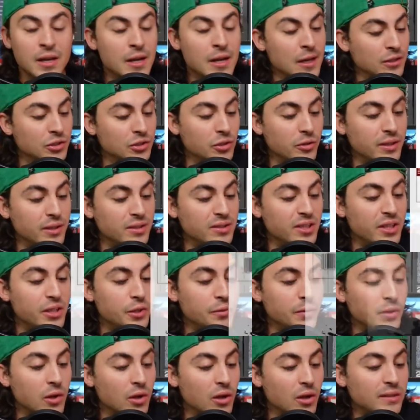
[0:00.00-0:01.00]
So
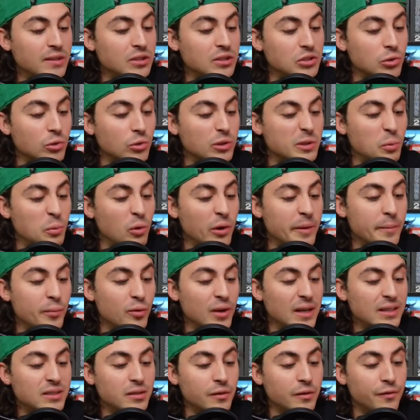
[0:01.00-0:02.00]
continuing on to Source Point
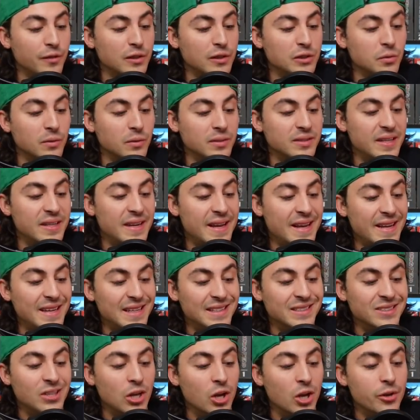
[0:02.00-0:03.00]
Press, the first one today
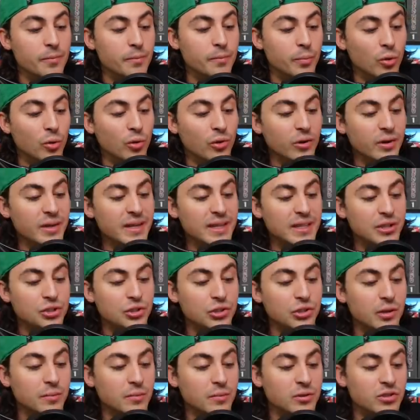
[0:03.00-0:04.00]
is Unborn, issue
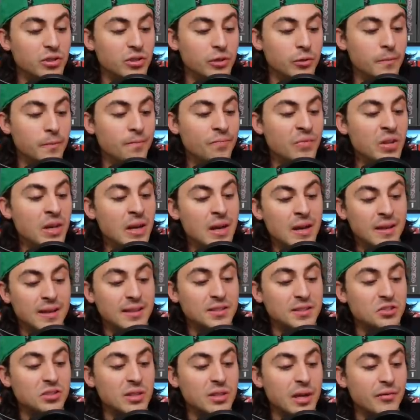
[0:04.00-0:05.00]
number 2. This
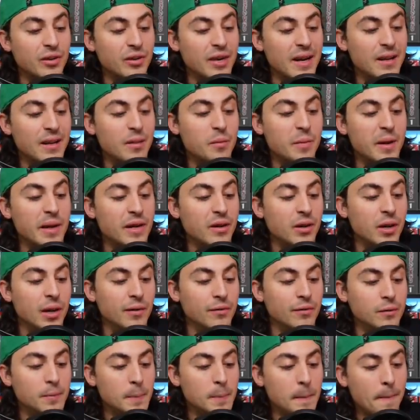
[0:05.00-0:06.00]
is cover A, the main
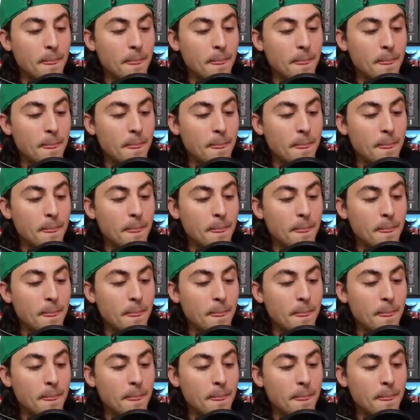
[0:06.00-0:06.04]
cover.